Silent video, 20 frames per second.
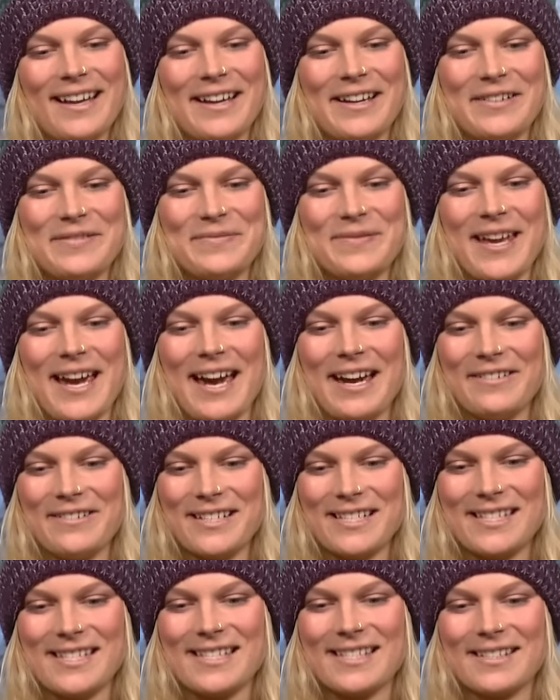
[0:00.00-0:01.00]
um, yeah, I
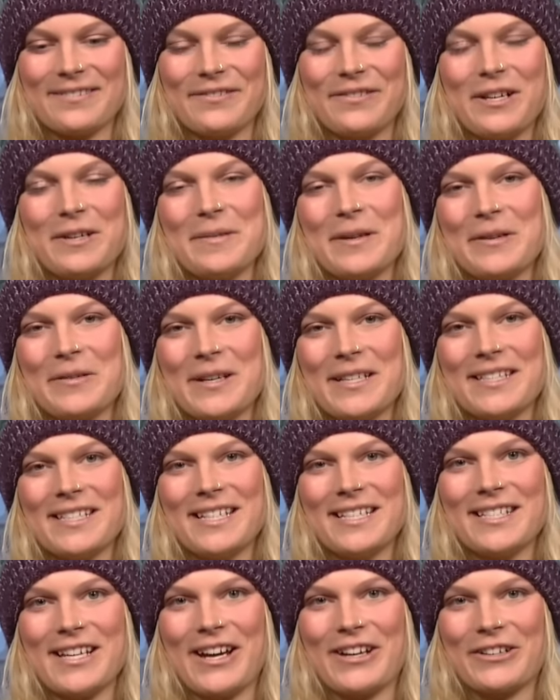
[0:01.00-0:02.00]
was filming with
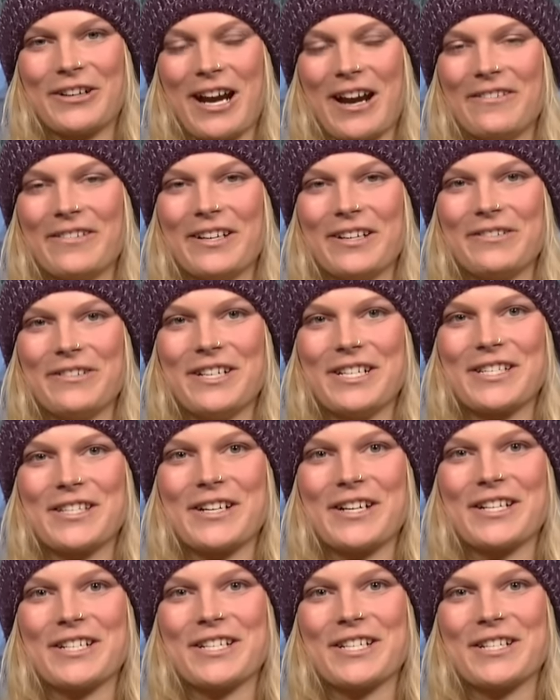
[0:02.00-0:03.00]
Teton Gravity
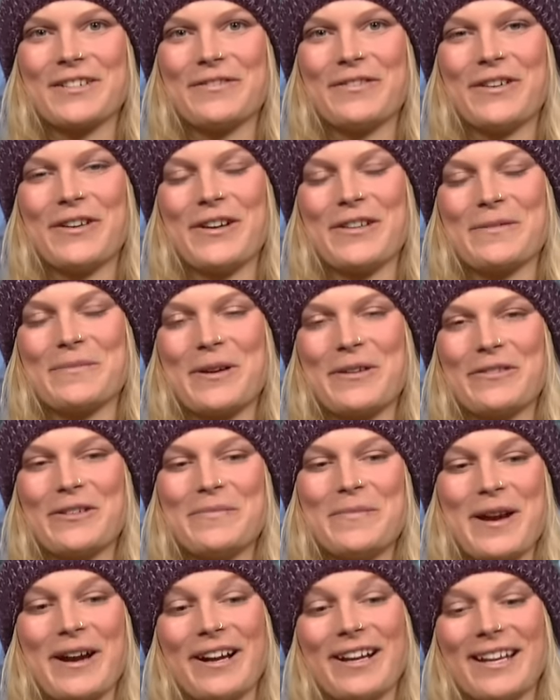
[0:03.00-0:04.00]
Research for the
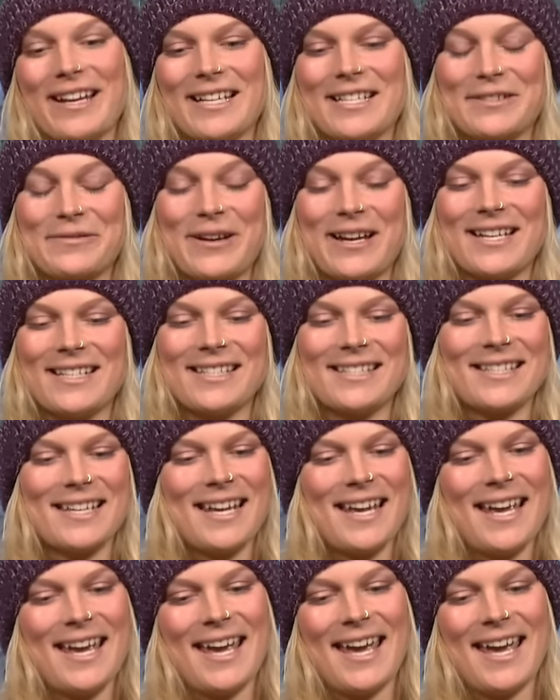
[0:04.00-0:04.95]
movie Paradise Waits,